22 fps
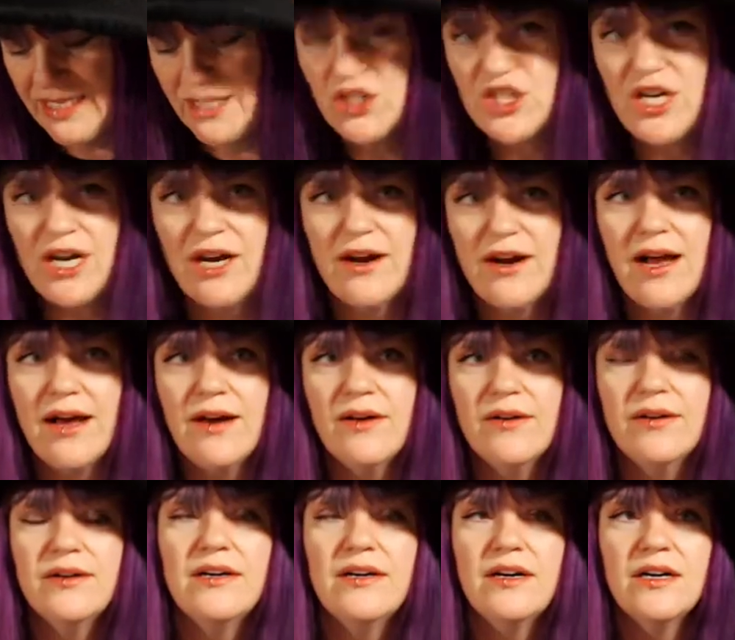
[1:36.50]
Check her
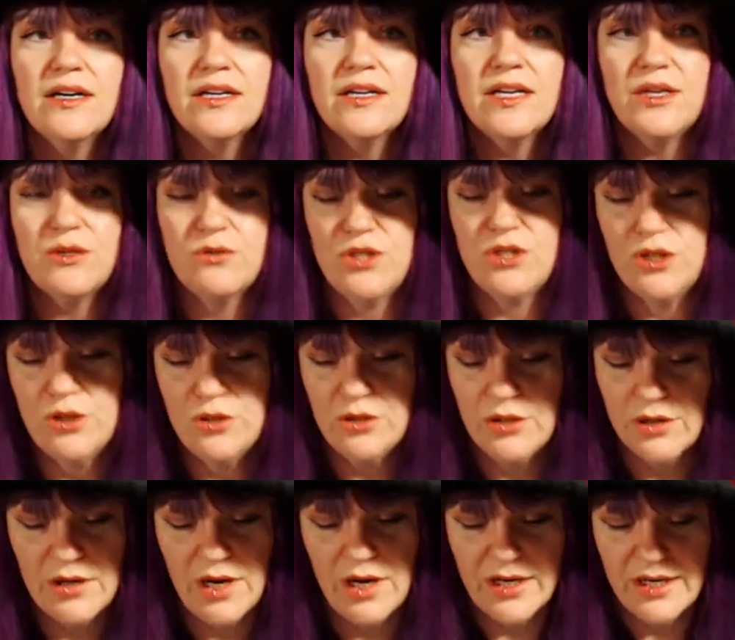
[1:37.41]
out on YouTube,
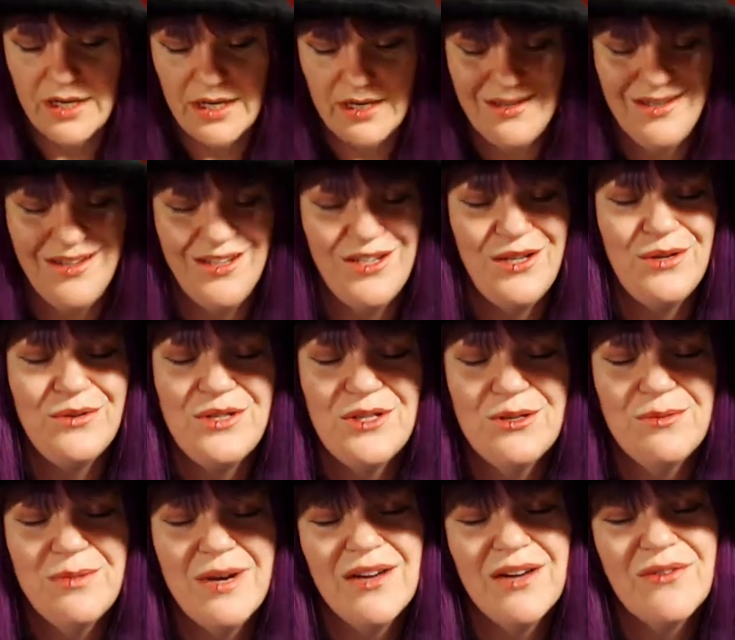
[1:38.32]
or not on
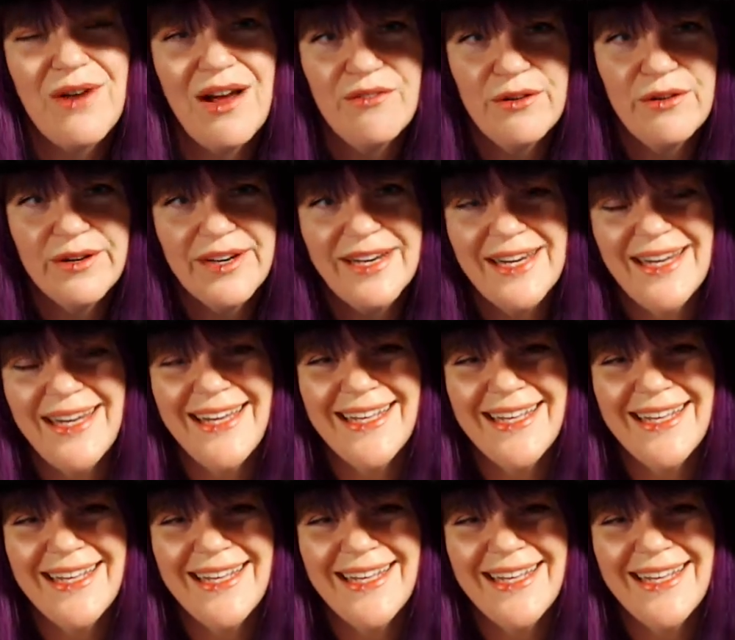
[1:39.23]
YouTube, on Ravelry.